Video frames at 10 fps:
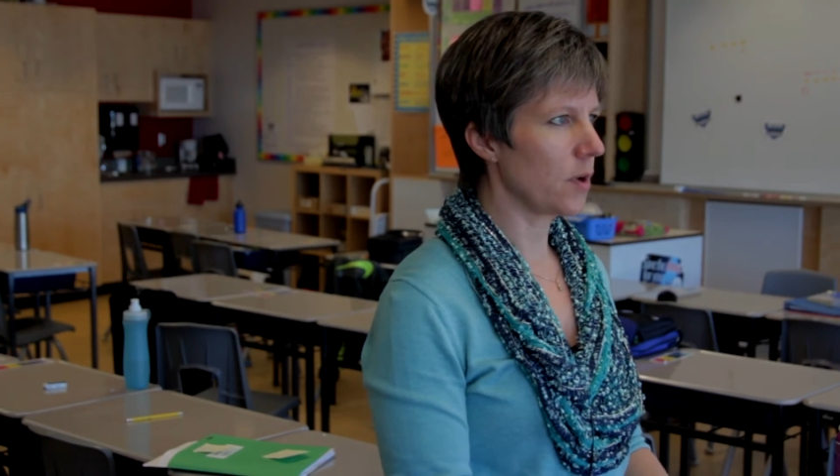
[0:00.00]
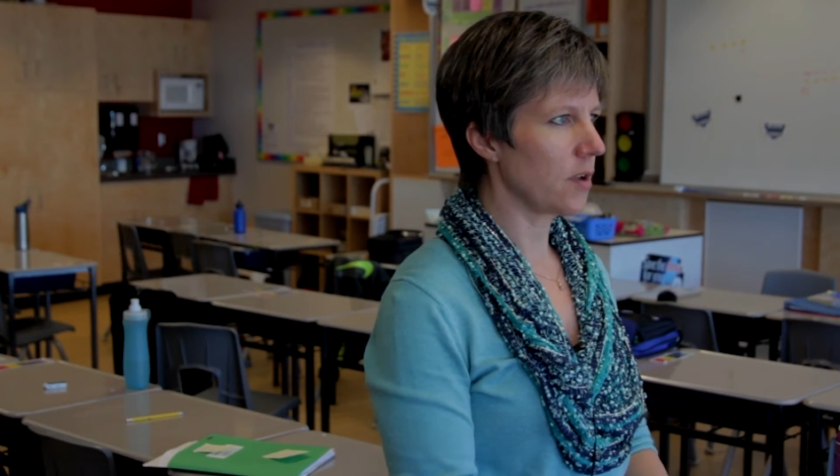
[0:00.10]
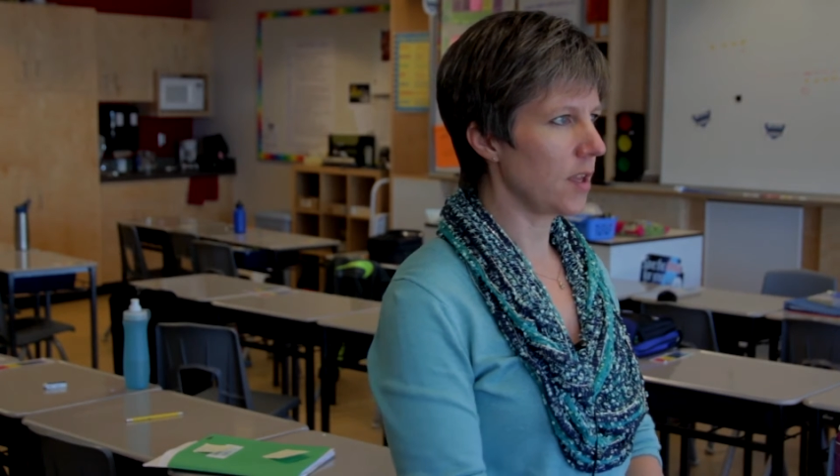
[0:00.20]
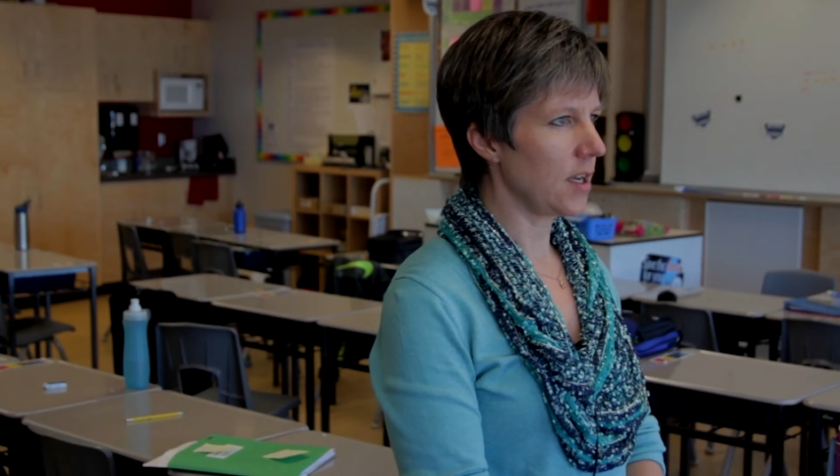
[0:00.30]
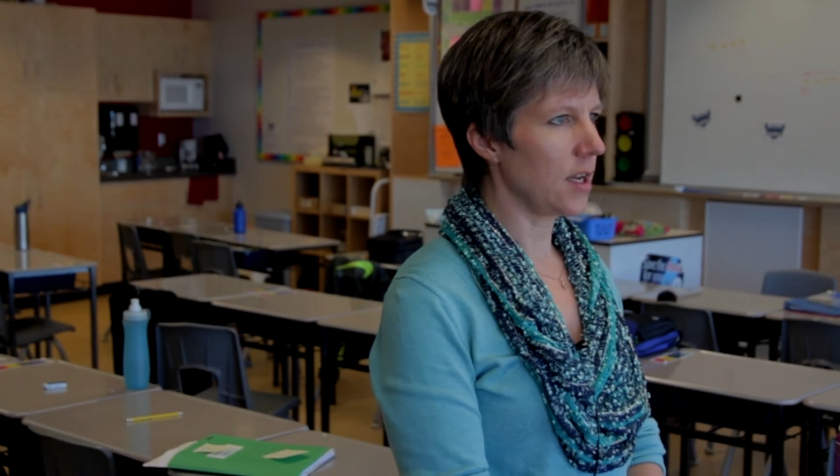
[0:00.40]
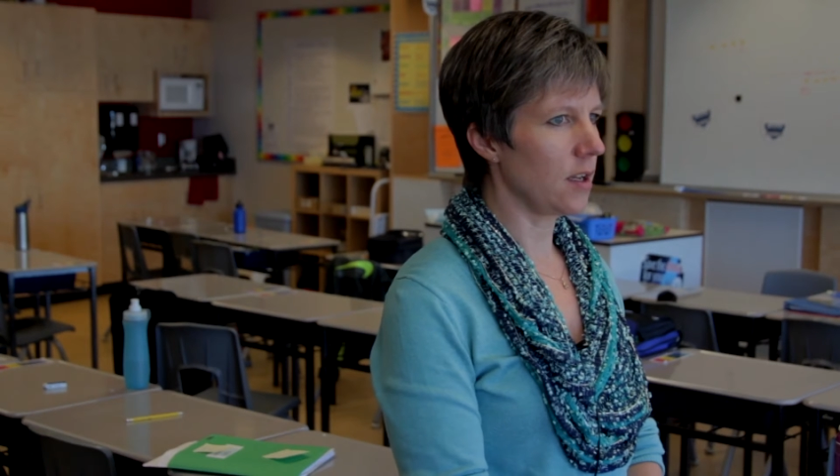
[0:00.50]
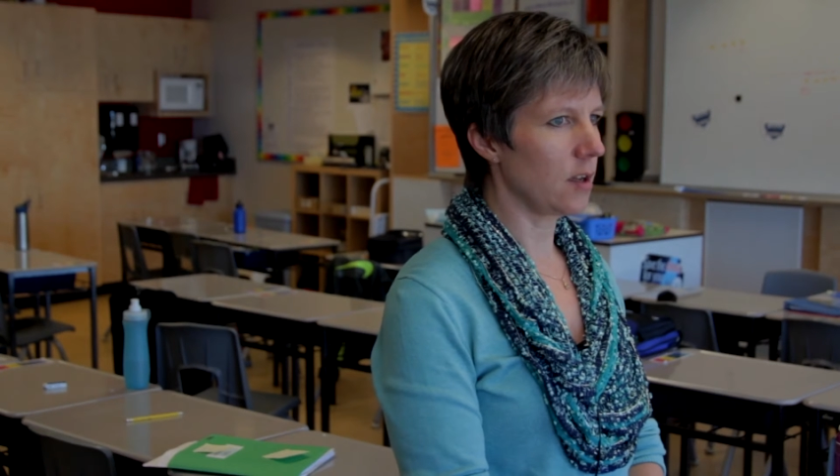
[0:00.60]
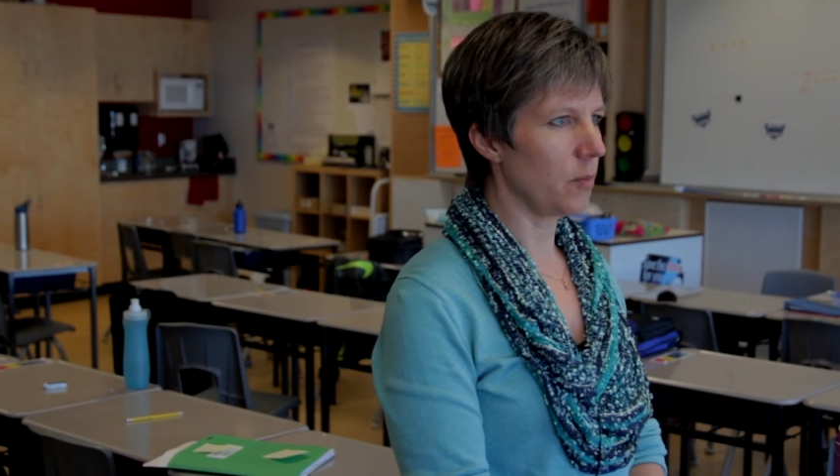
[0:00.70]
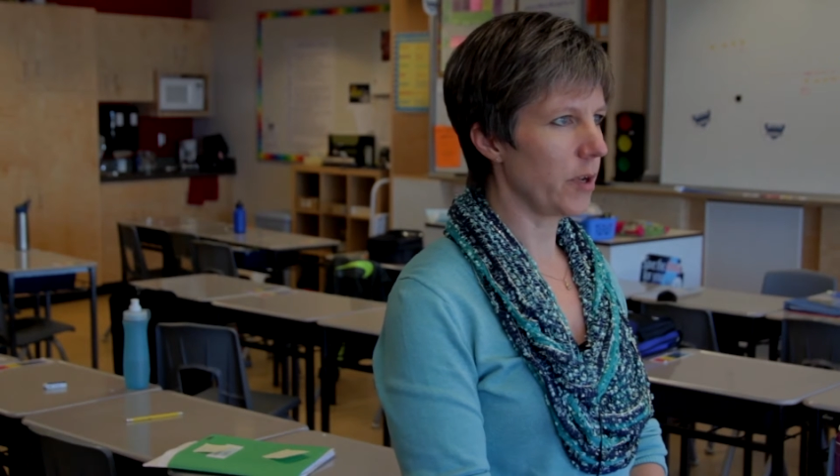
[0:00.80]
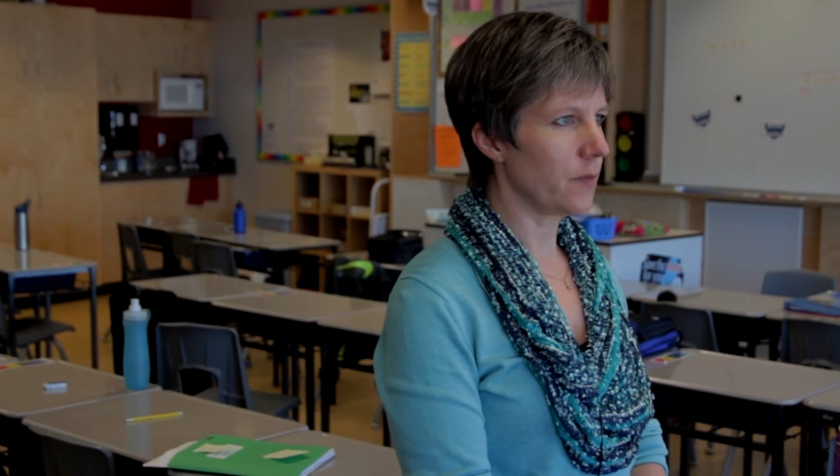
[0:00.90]
where they need a
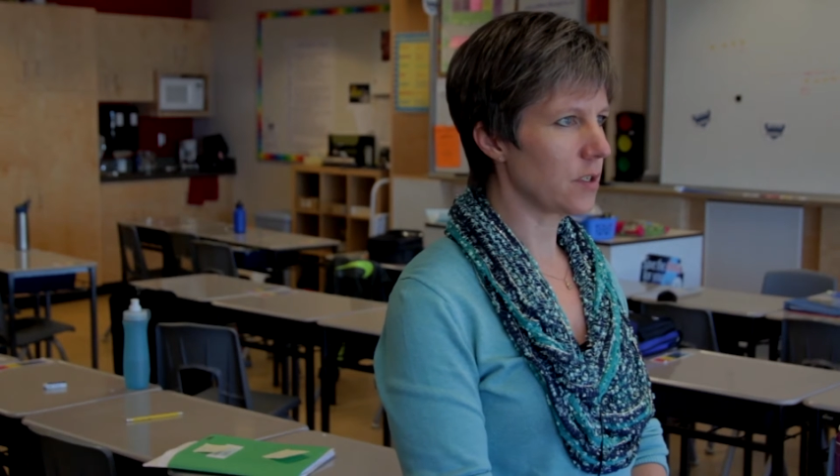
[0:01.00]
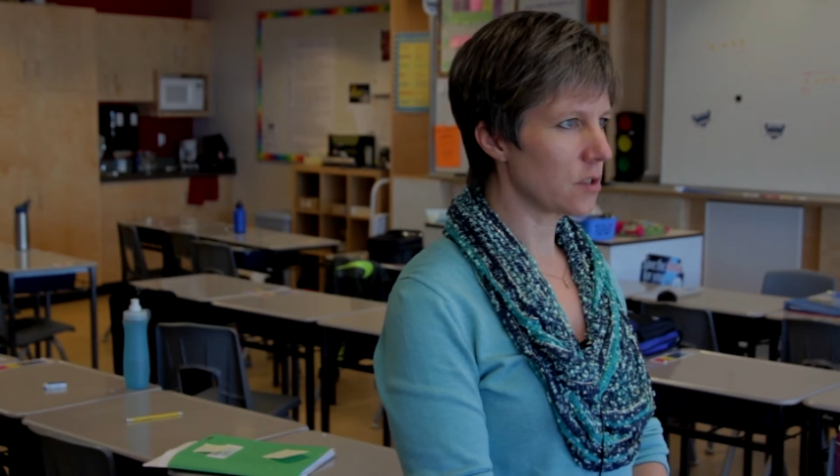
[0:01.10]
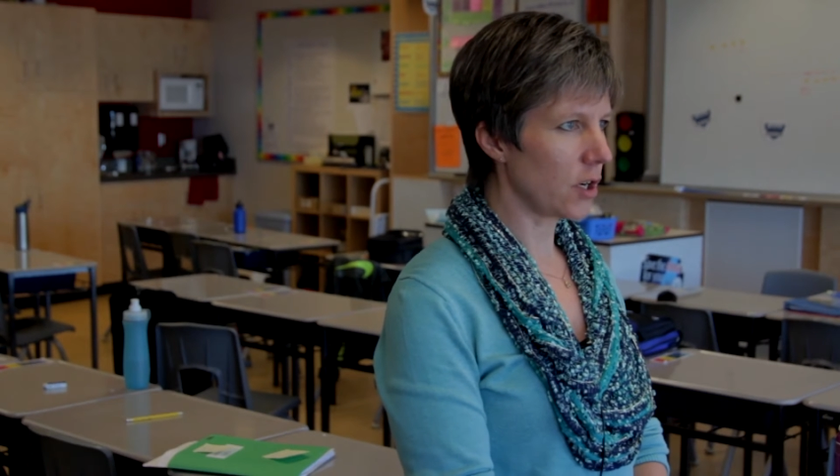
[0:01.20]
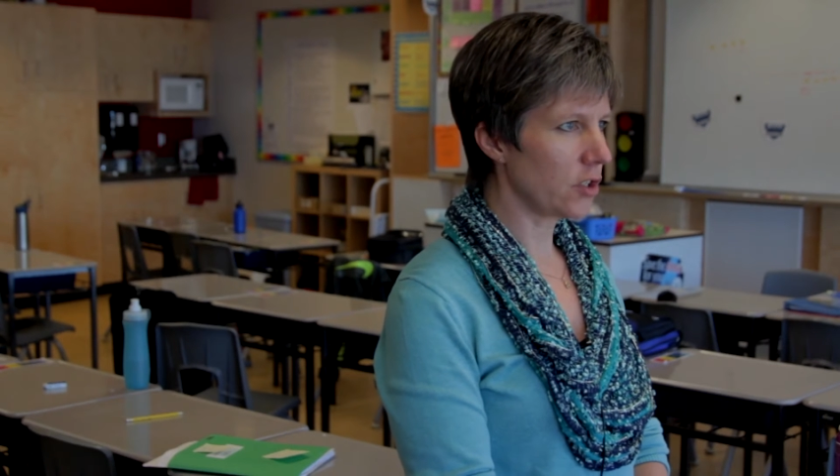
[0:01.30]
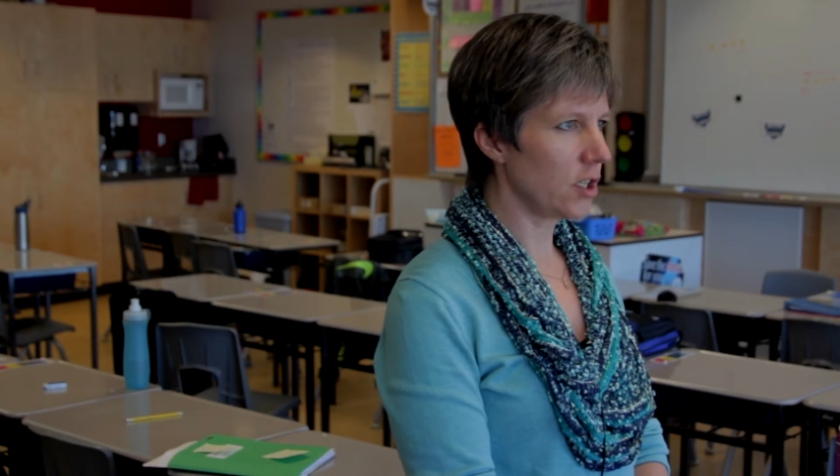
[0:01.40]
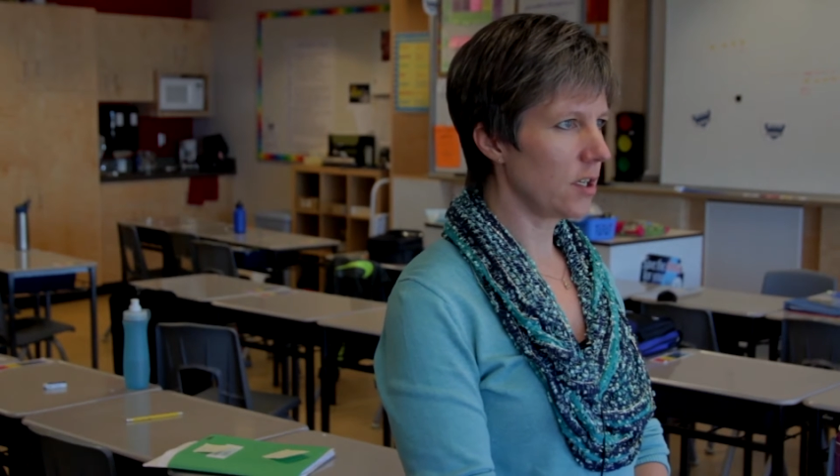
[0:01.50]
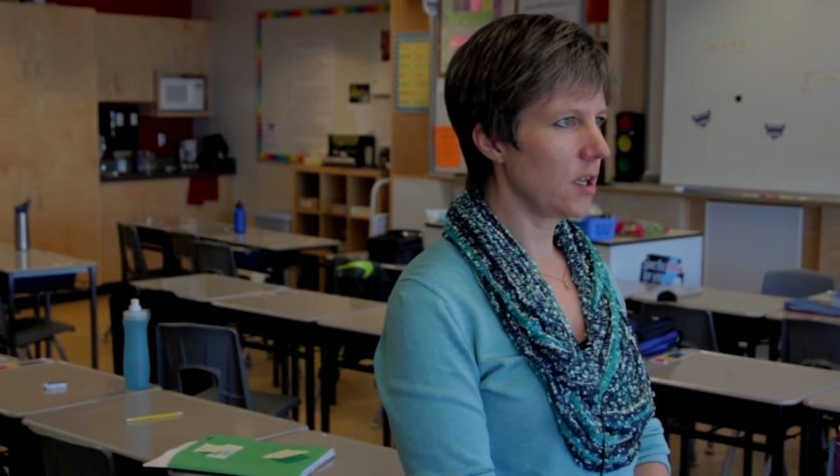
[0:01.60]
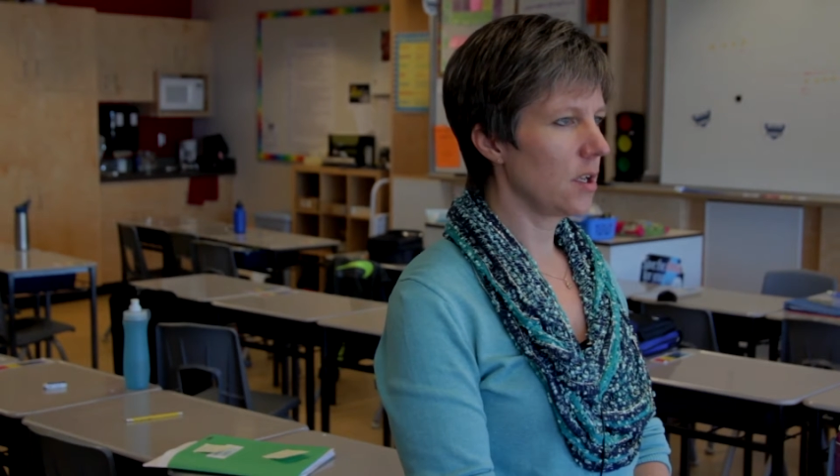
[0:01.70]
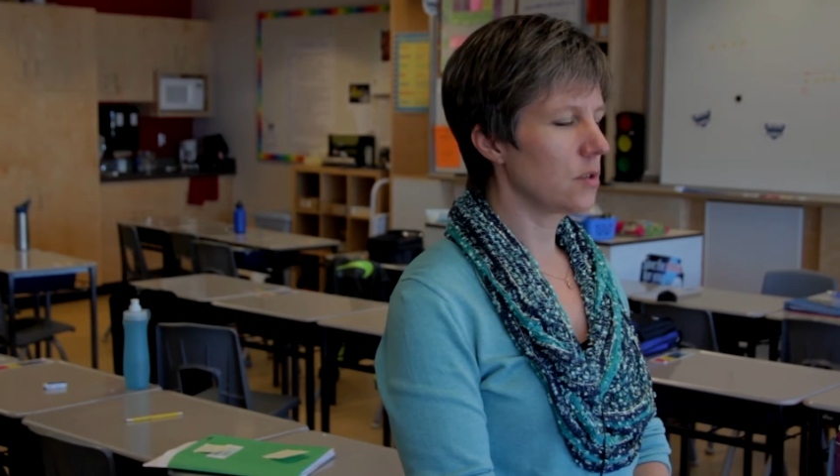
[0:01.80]
little bit of instruction.